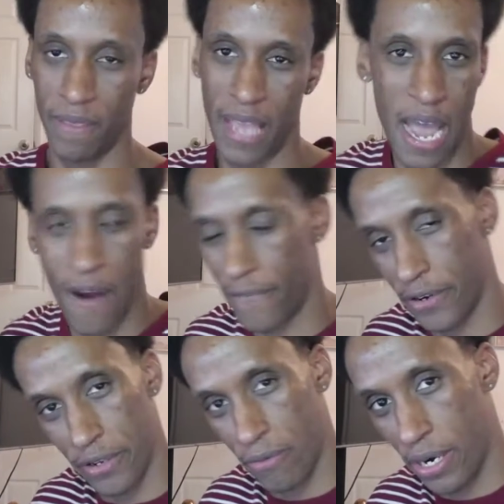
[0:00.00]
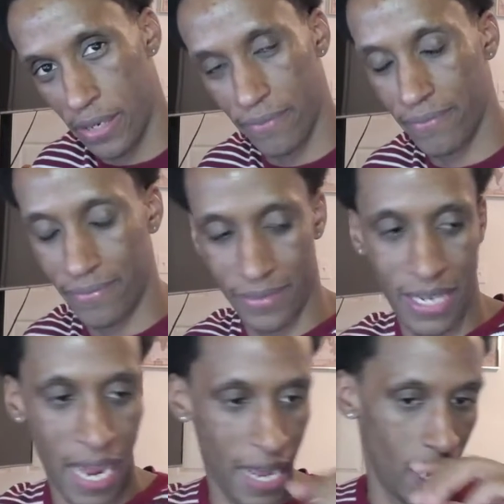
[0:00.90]
however you want to
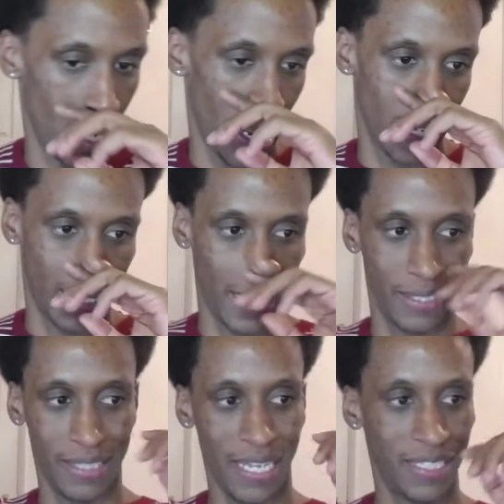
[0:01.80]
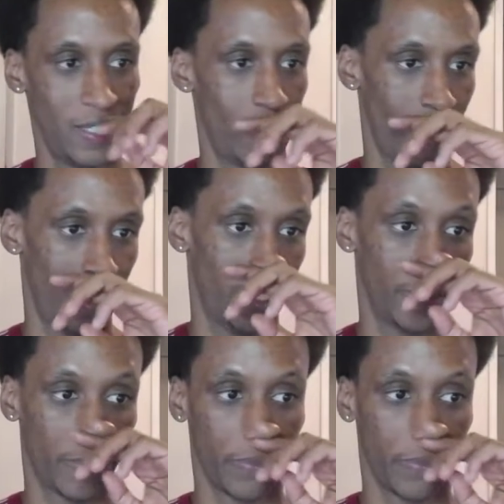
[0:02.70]
kind of analyze that situation.